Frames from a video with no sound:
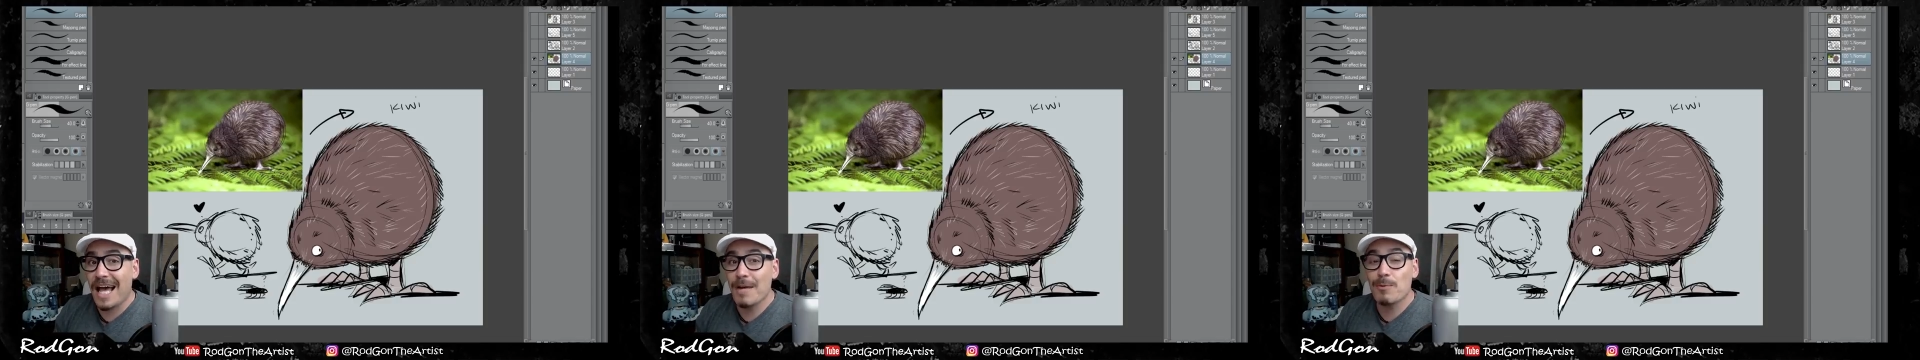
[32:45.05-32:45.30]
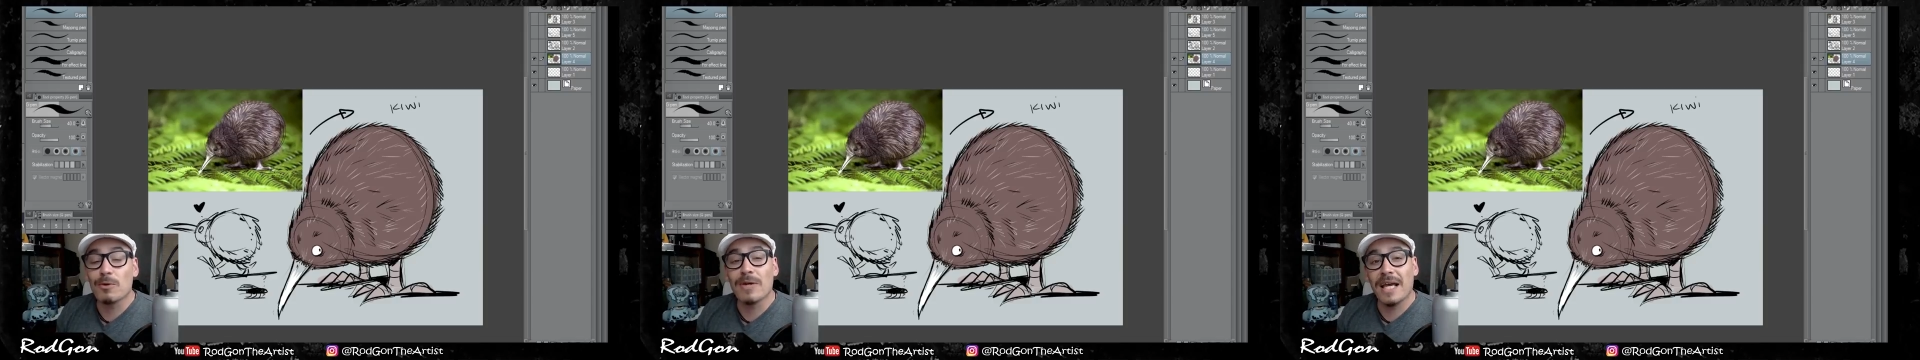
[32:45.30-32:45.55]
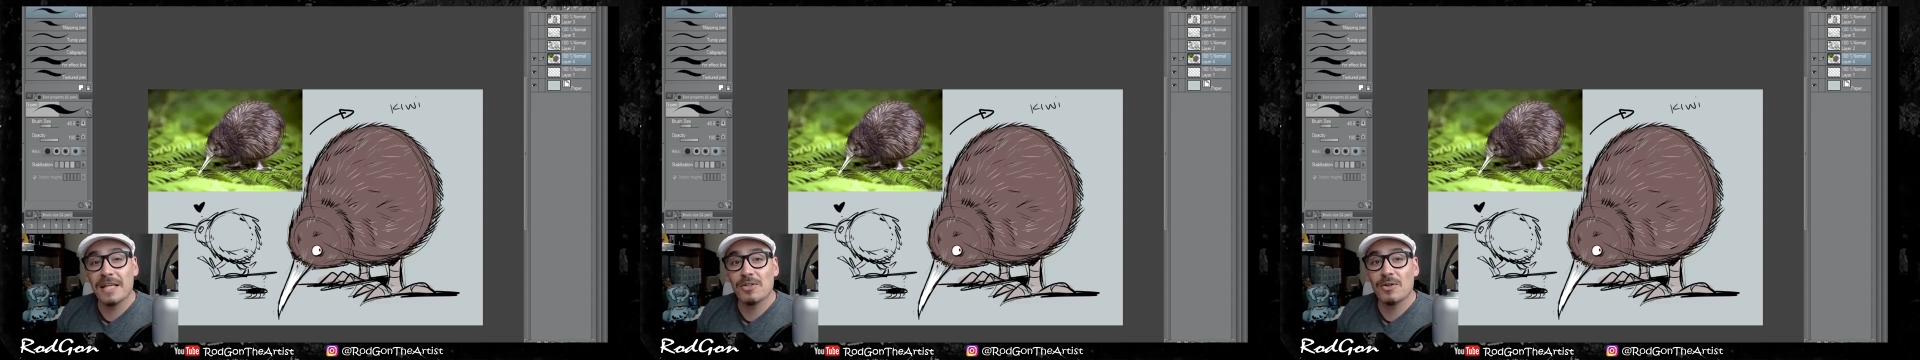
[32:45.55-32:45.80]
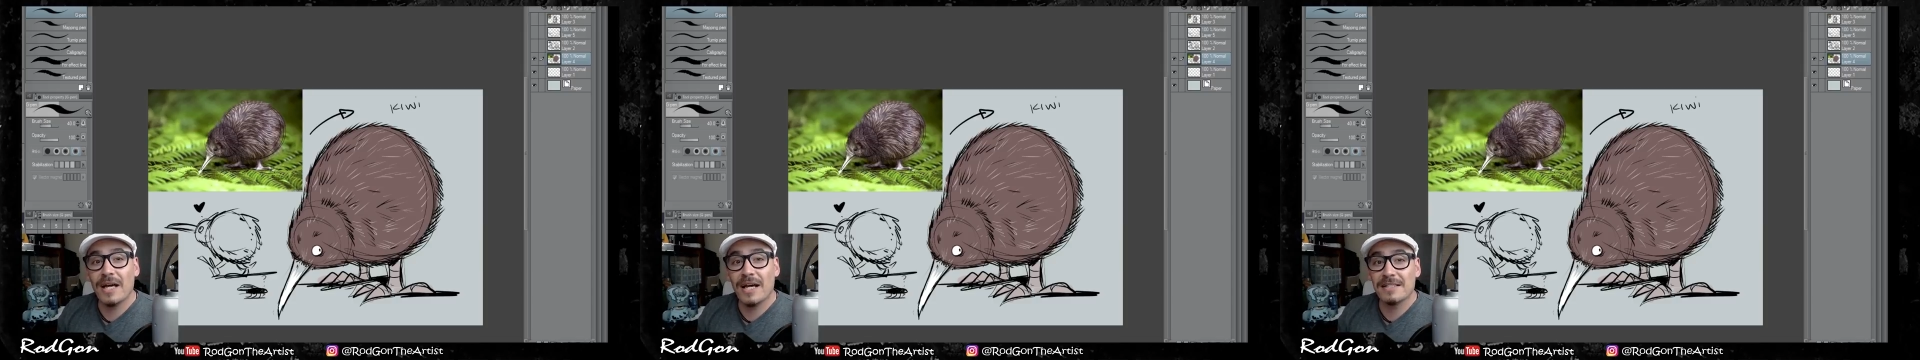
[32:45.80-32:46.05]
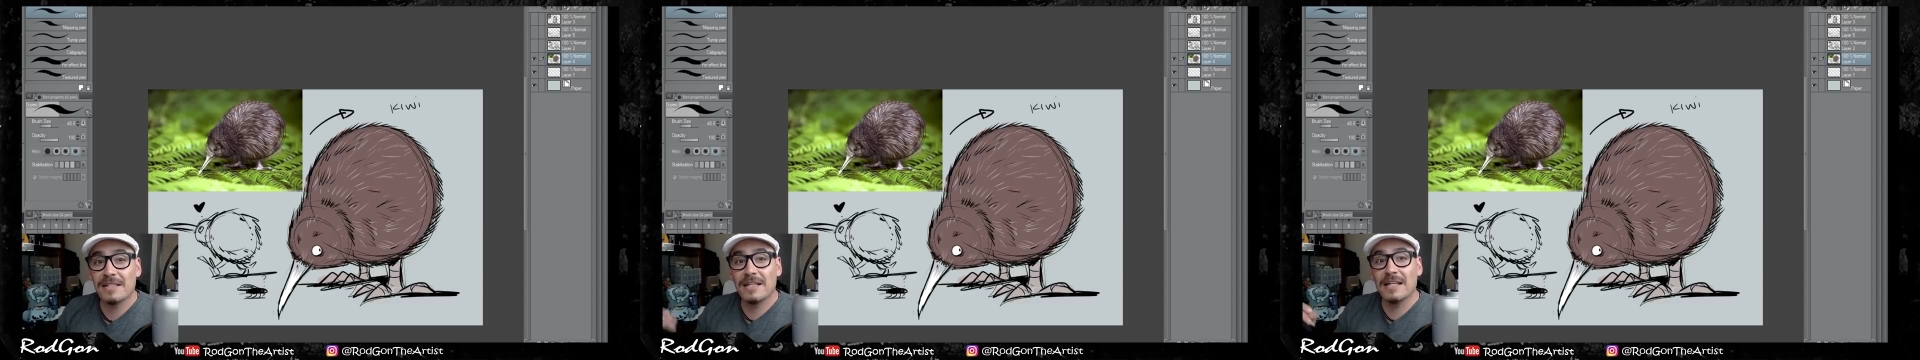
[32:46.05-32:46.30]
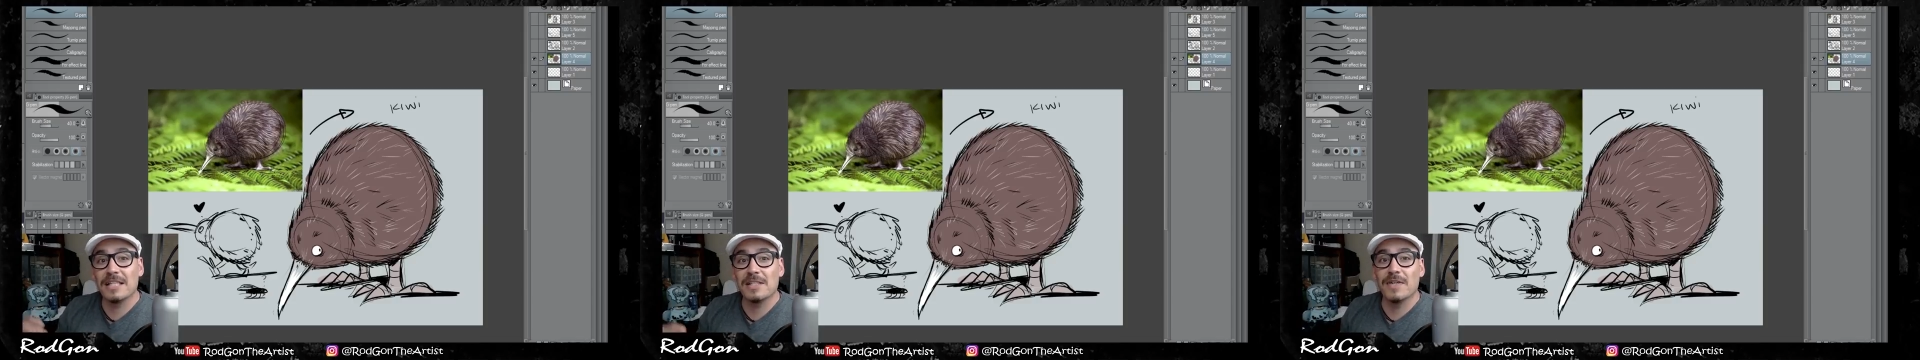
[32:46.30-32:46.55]
I will catch you guys in
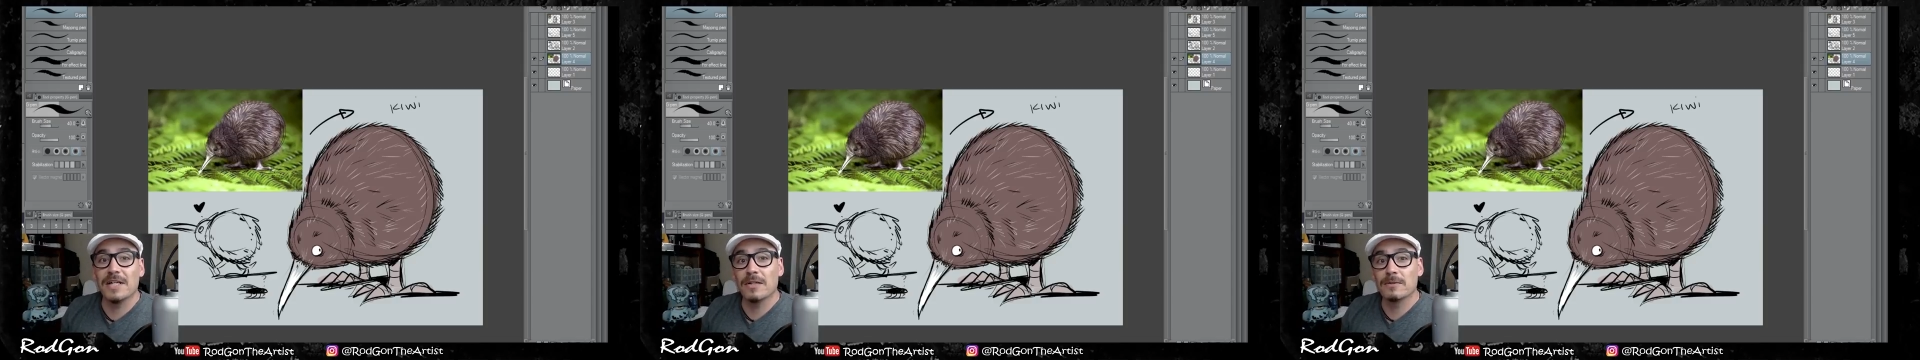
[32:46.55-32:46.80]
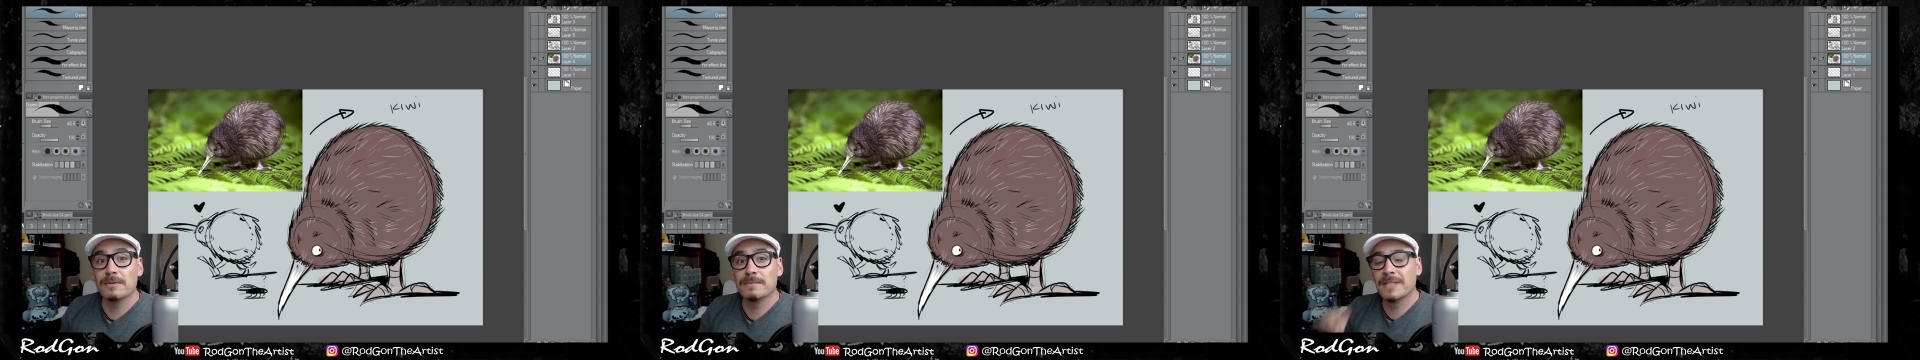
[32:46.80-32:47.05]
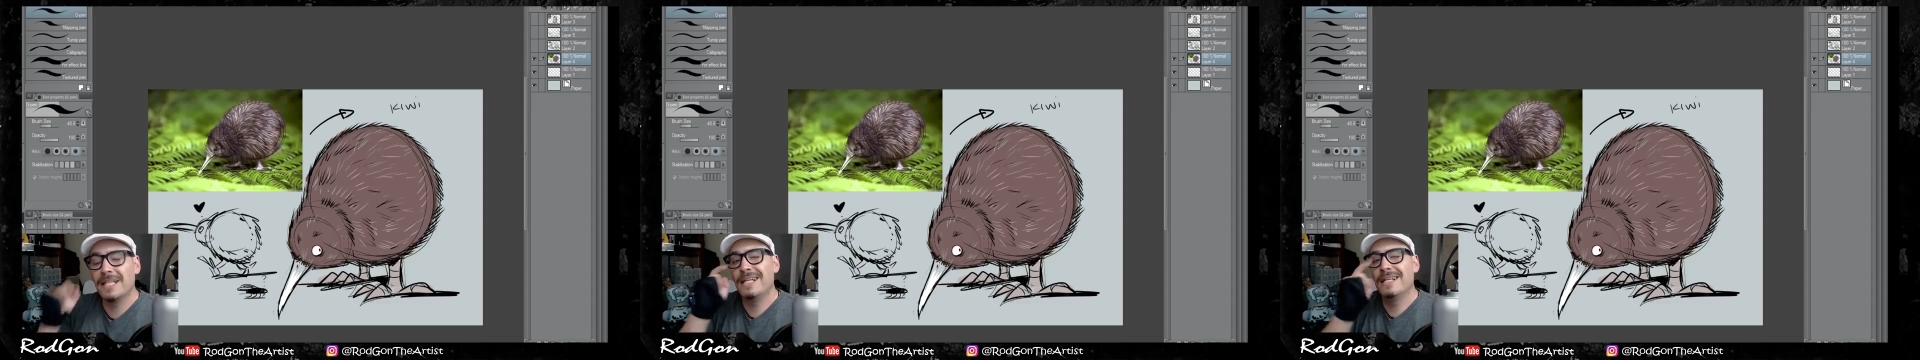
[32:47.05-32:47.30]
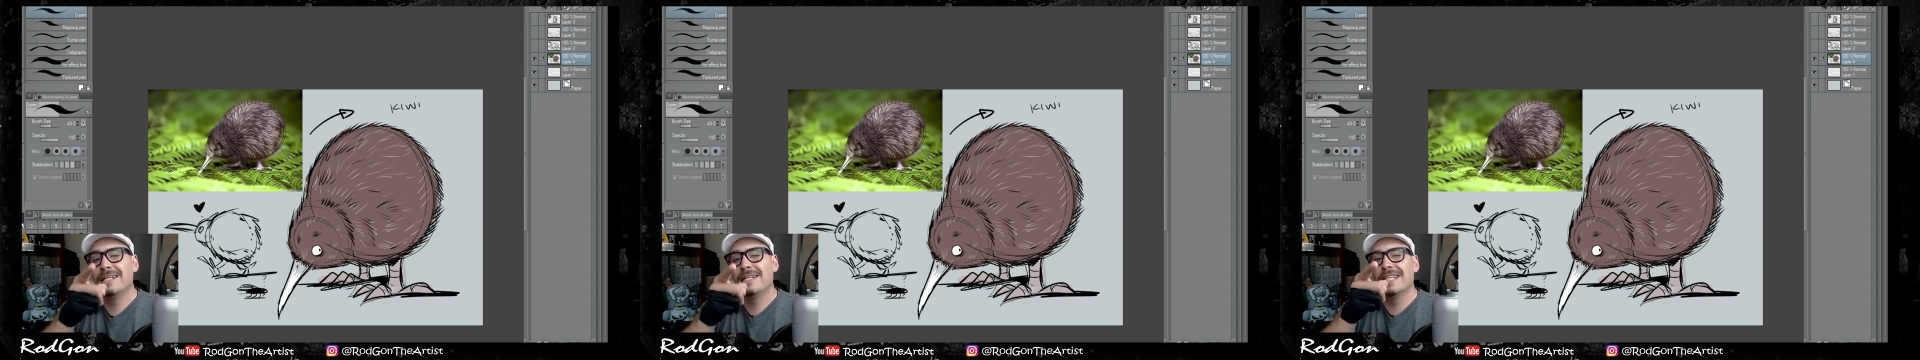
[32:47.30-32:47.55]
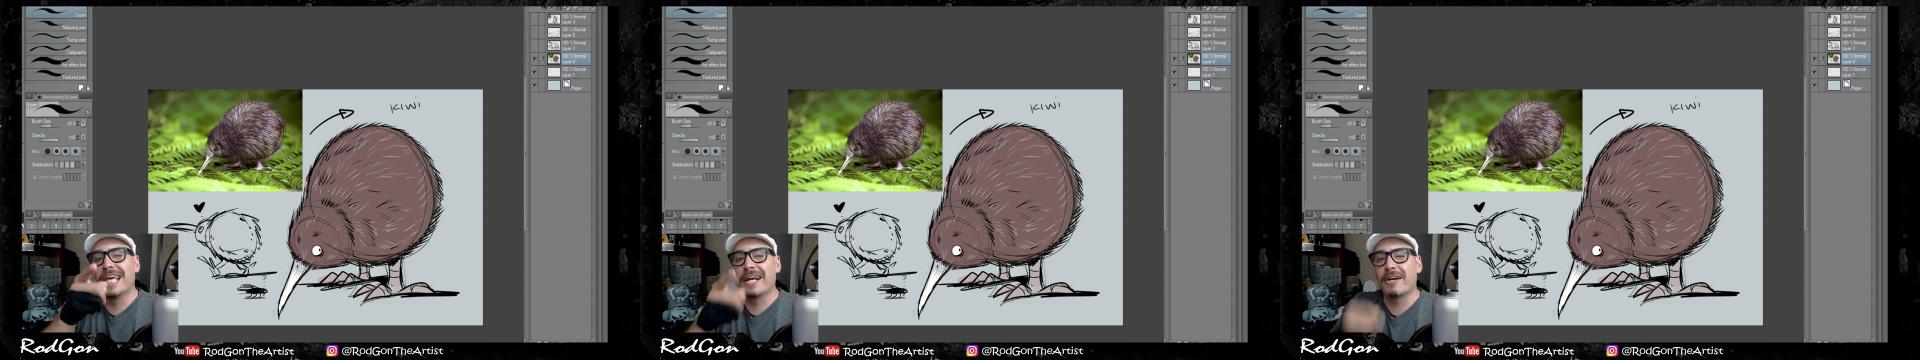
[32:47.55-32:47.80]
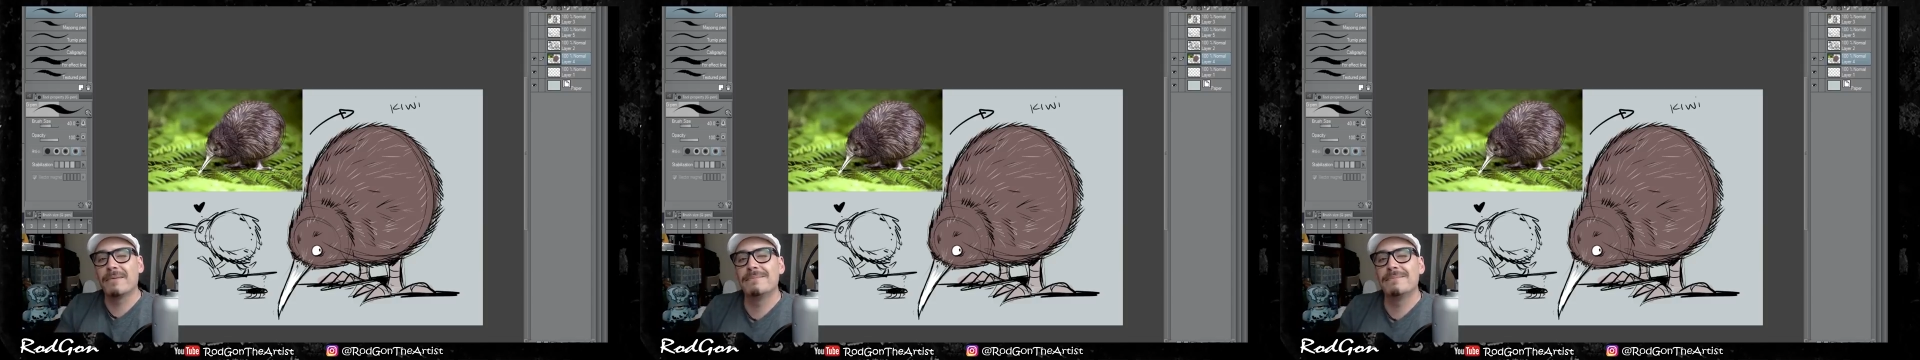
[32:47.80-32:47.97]
the next video. Later.